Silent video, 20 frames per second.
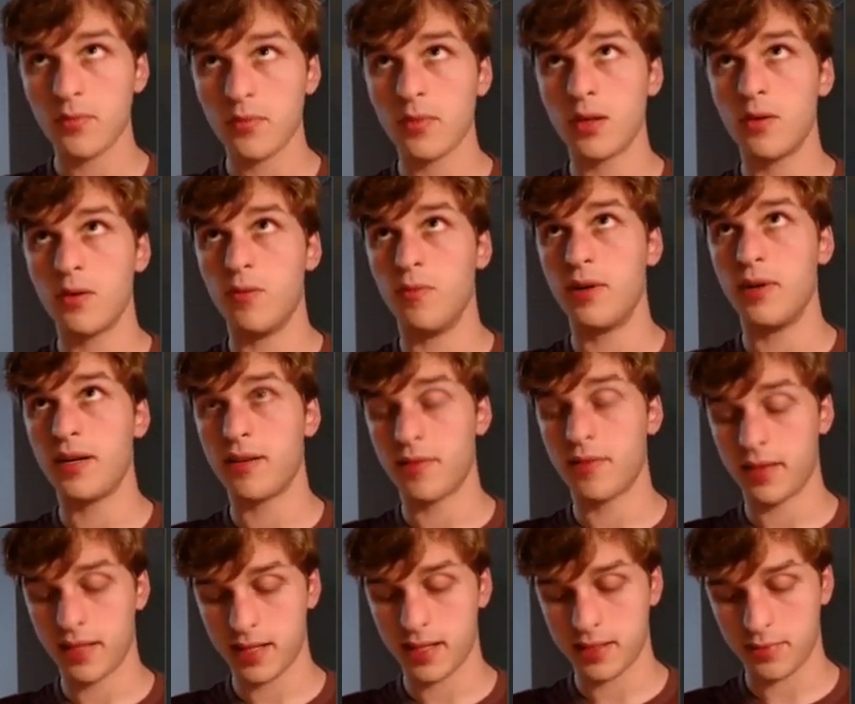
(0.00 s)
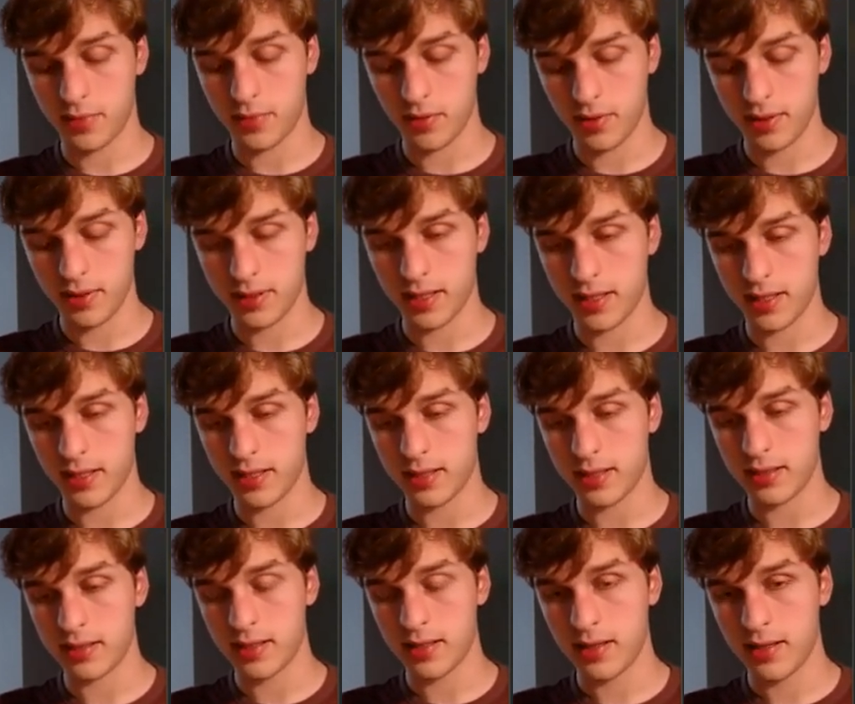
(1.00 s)
one other thing that's important
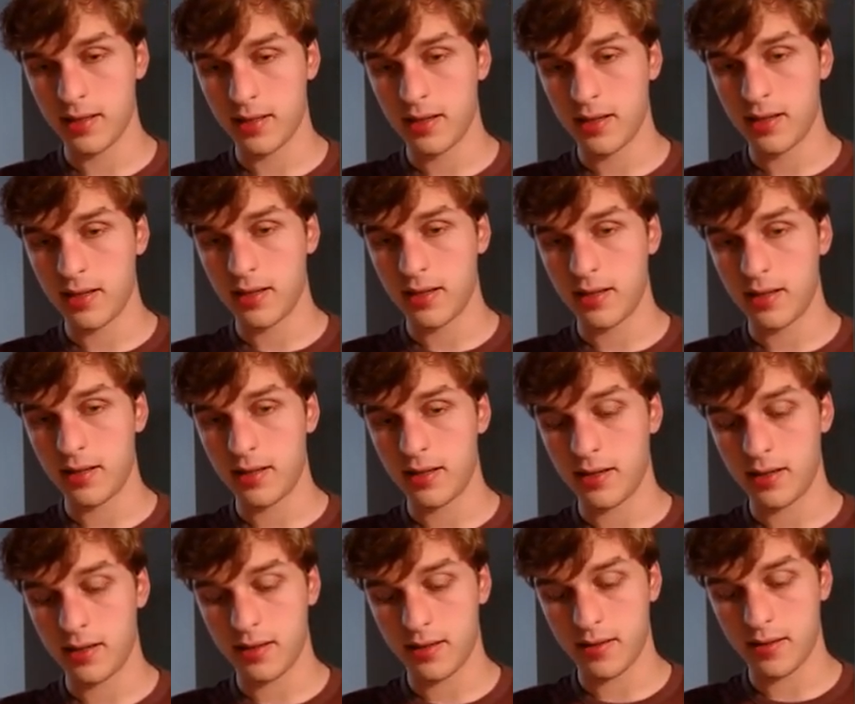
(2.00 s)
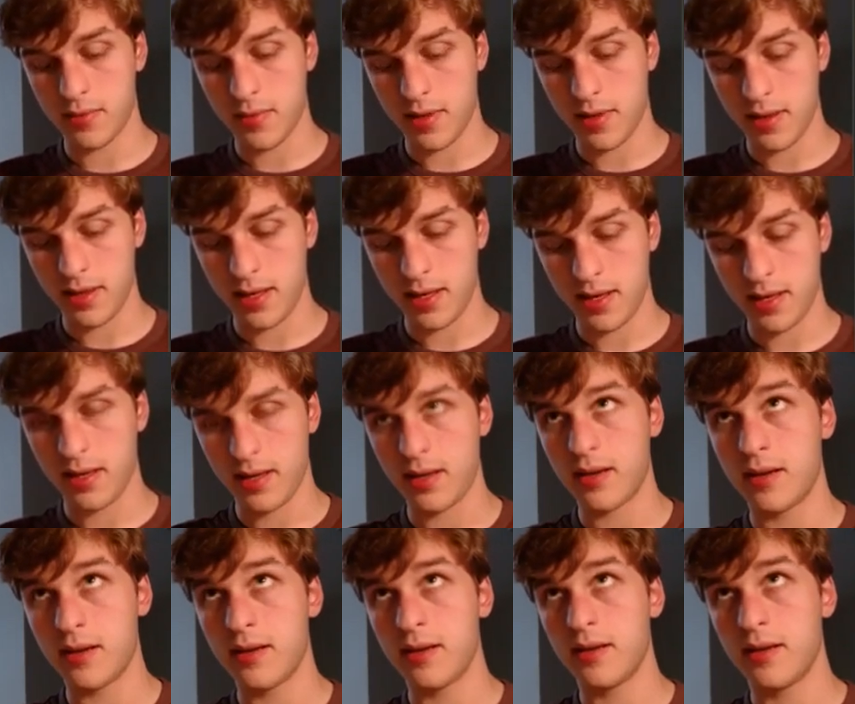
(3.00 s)
is um, the
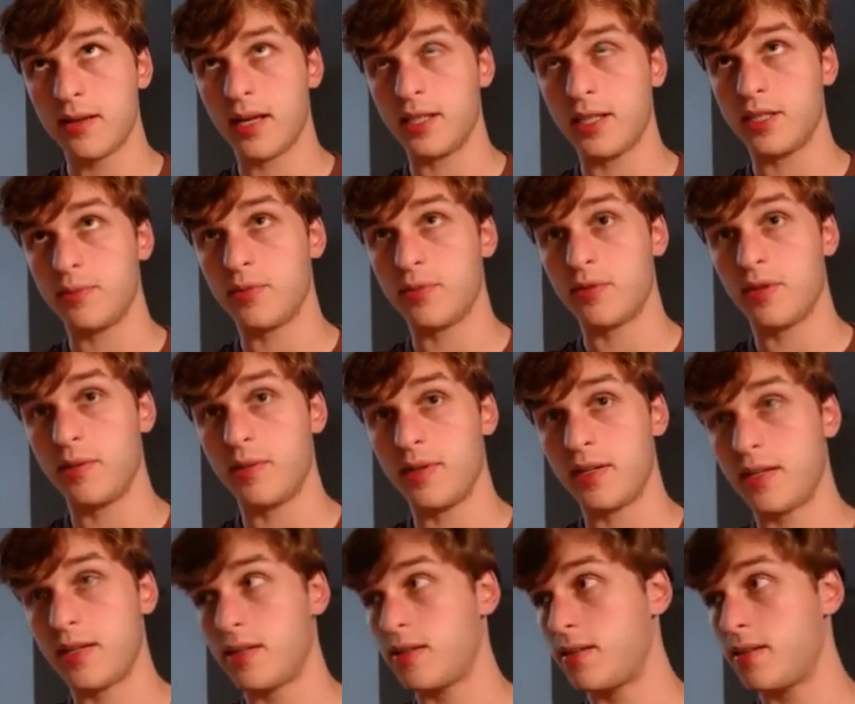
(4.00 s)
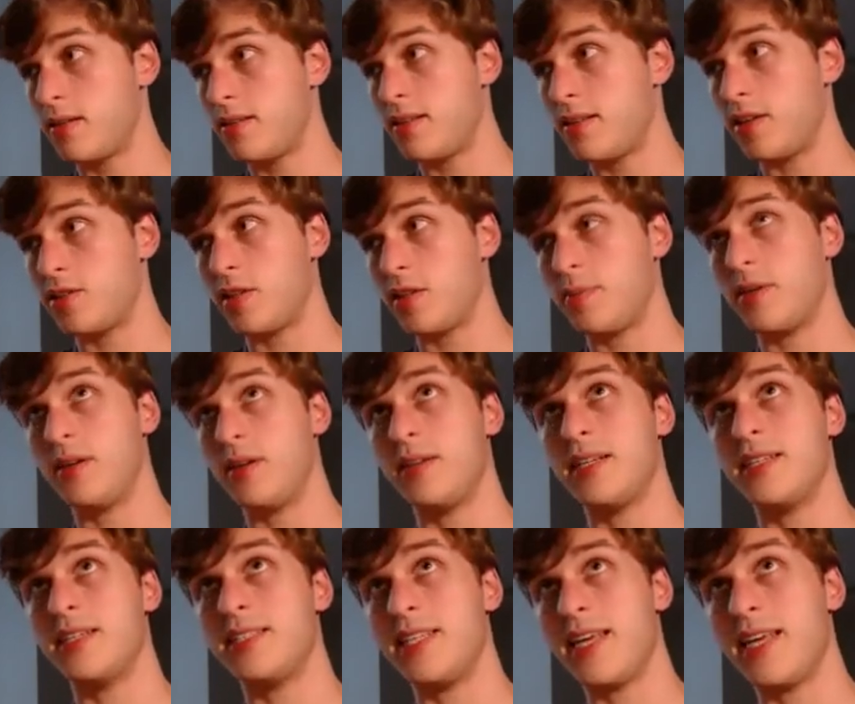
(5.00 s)
that I should probably touch up on
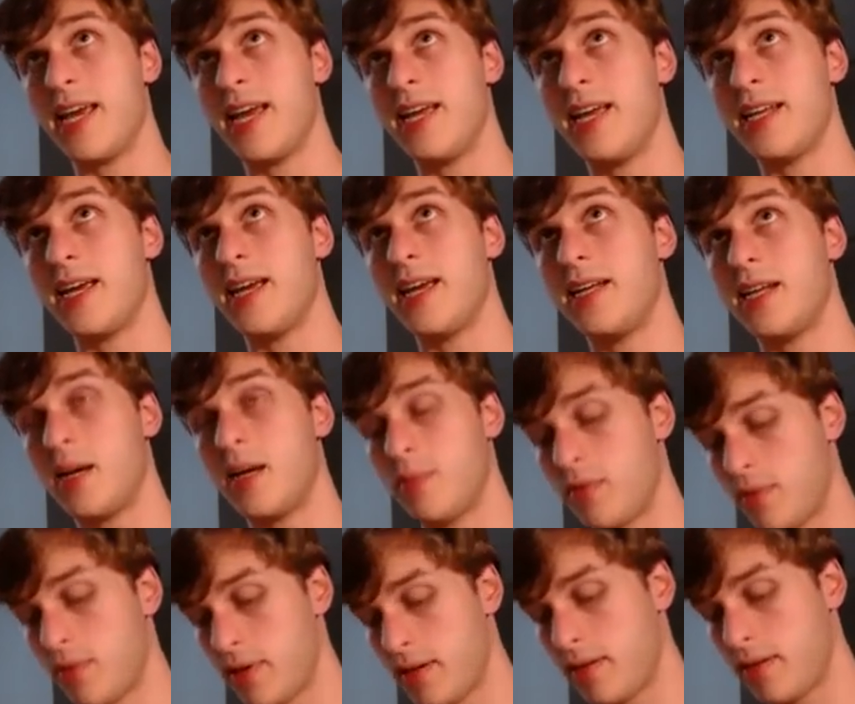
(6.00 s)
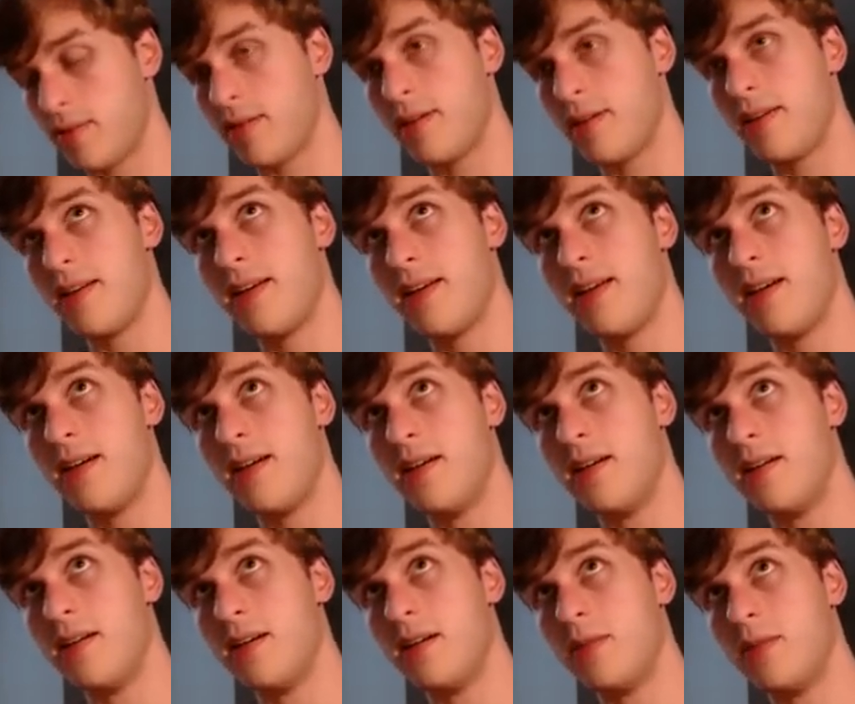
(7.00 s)
is the and and operator.
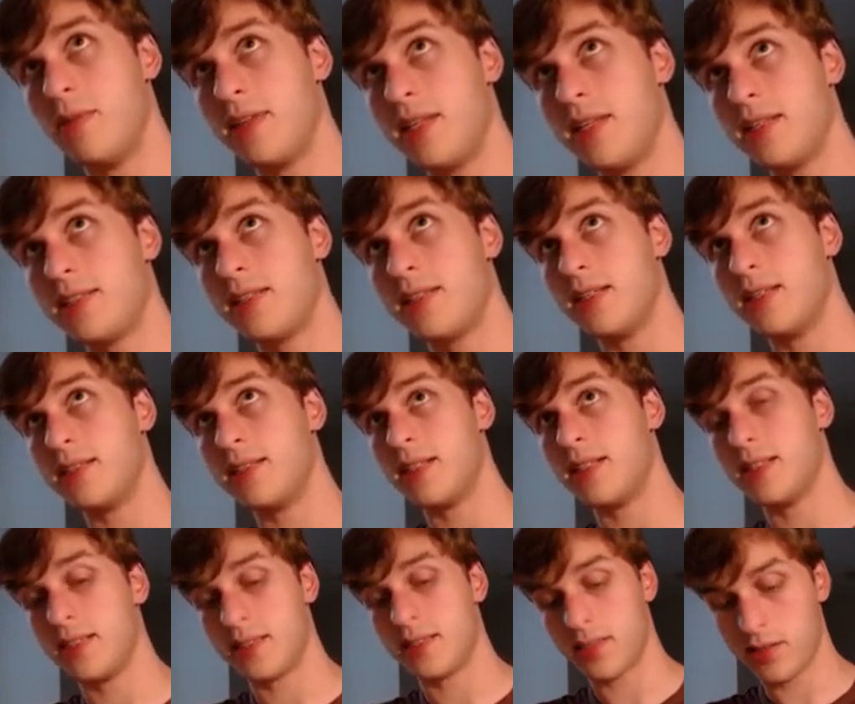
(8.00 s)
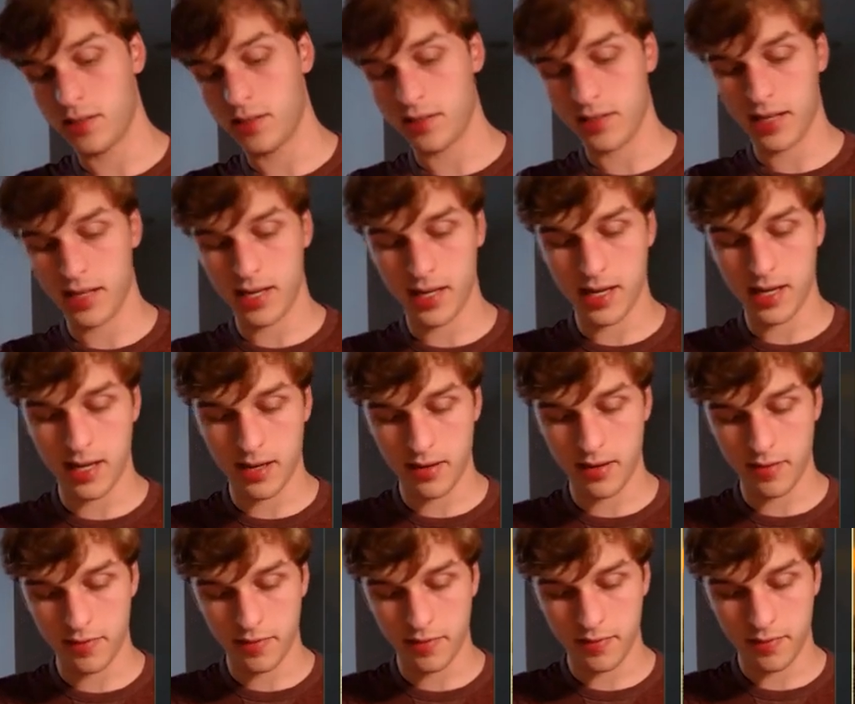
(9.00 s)
Um, what this does is let's just say I
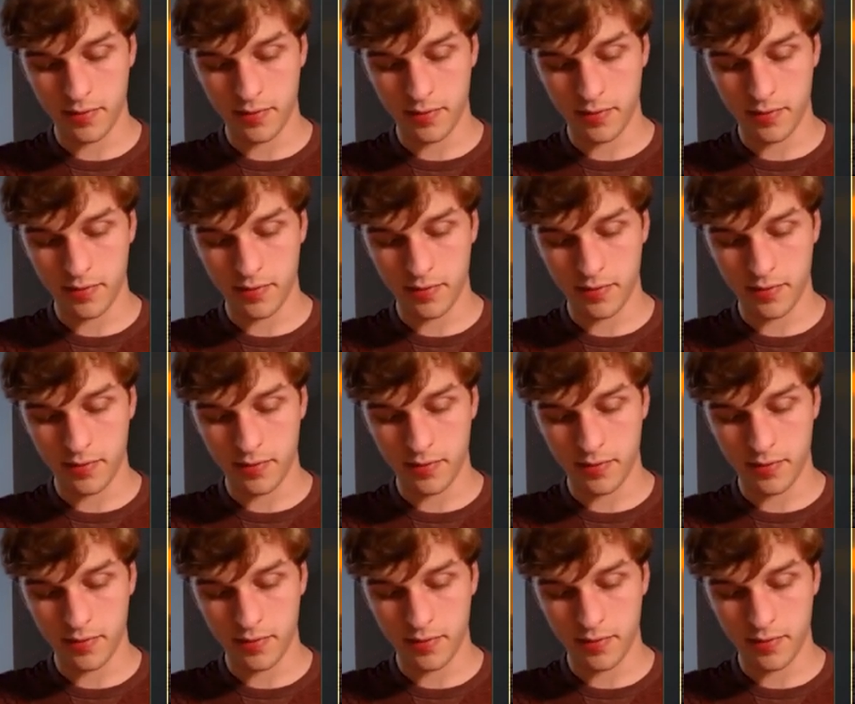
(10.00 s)
have